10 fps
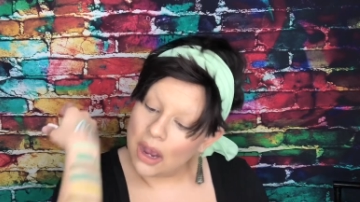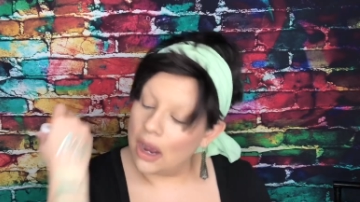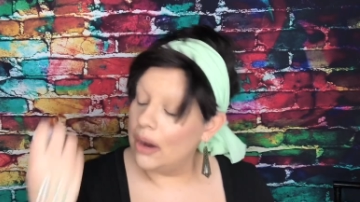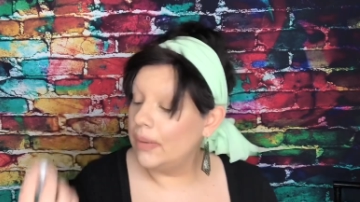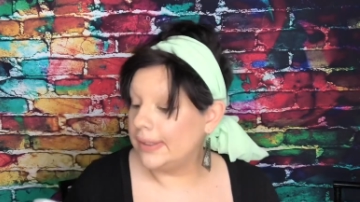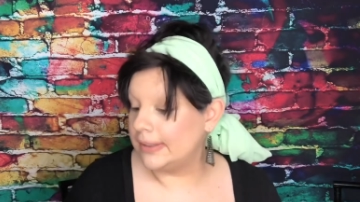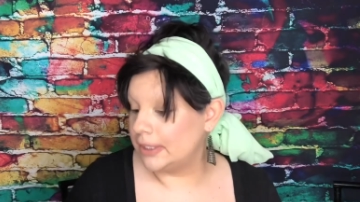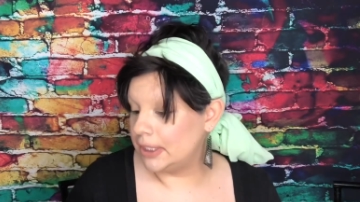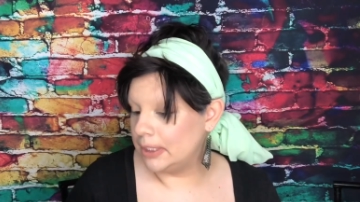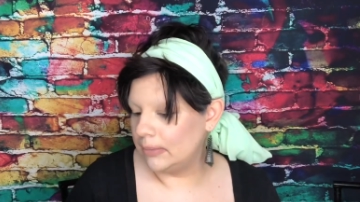oh, it's a
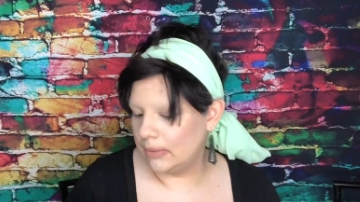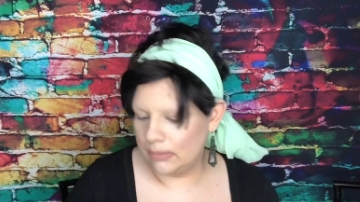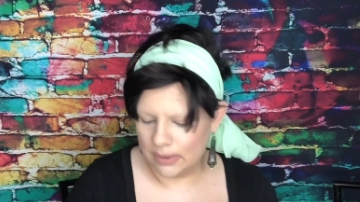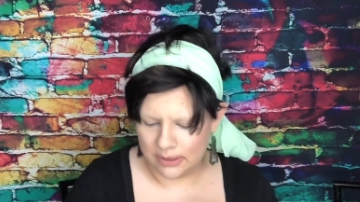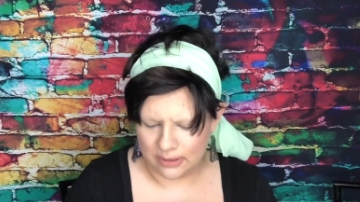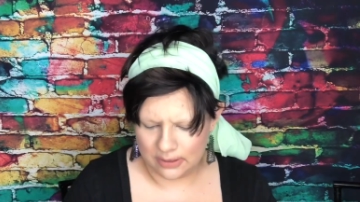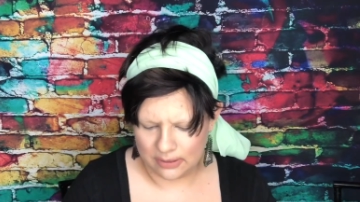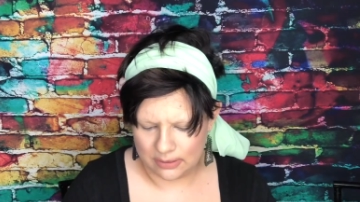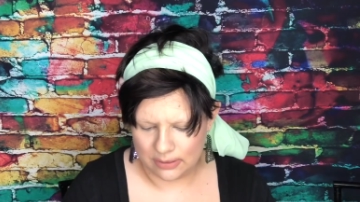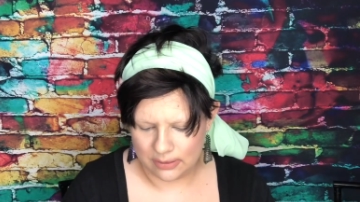shimmer. Oh, what?
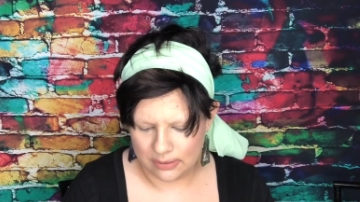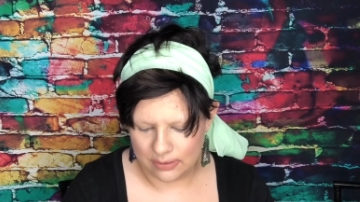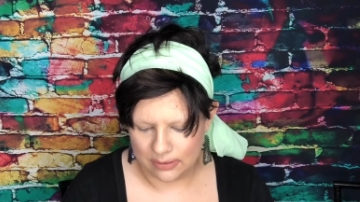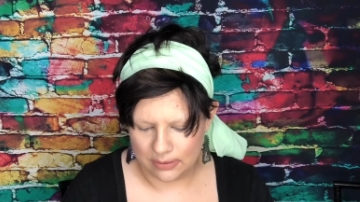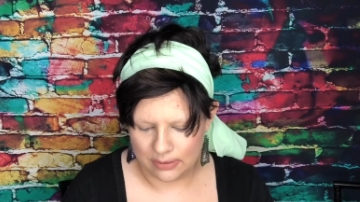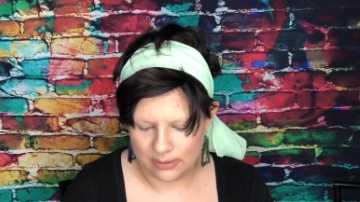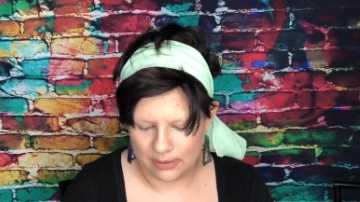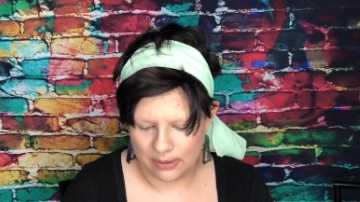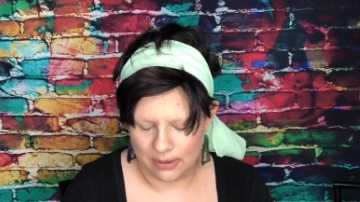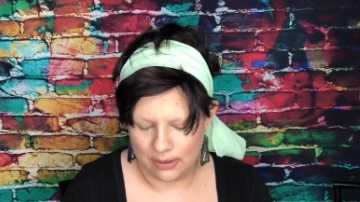
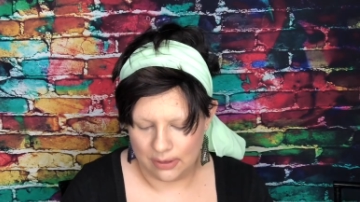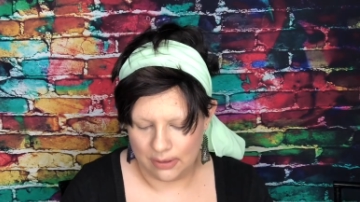No.